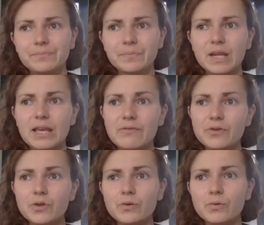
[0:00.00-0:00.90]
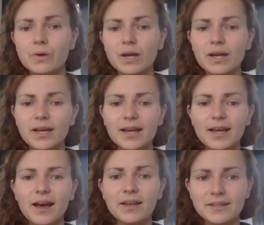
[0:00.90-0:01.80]
If you
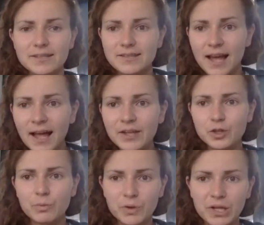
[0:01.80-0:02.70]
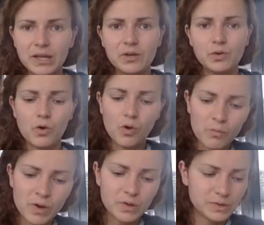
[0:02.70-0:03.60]
understand your body and your
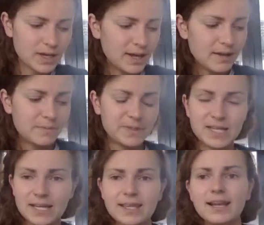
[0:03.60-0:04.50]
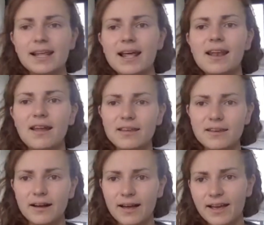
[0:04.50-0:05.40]
hormones at a particularly a
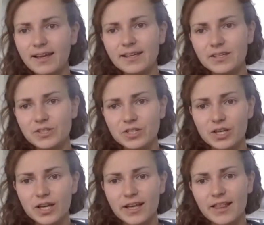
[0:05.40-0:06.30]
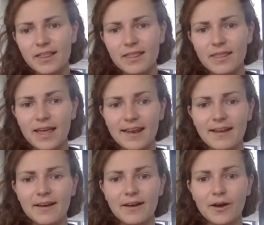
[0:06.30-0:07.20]
young age,
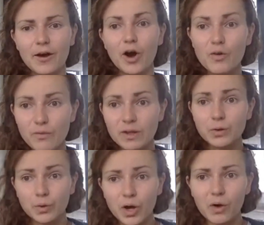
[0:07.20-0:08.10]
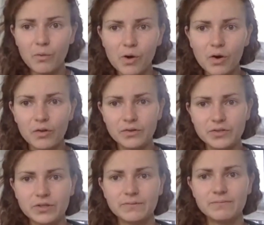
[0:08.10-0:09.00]
then hopefully you'll go on
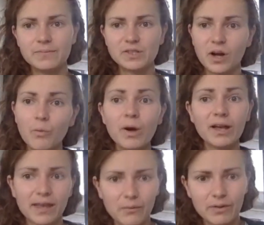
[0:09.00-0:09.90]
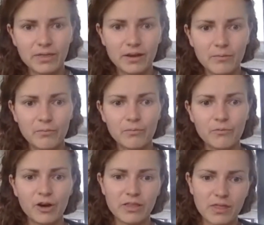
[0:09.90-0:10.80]
to start working with them
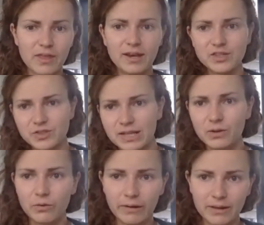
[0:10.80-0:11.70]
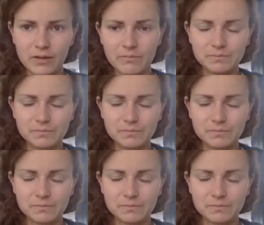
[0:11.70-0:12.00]
rather than just ignoring them.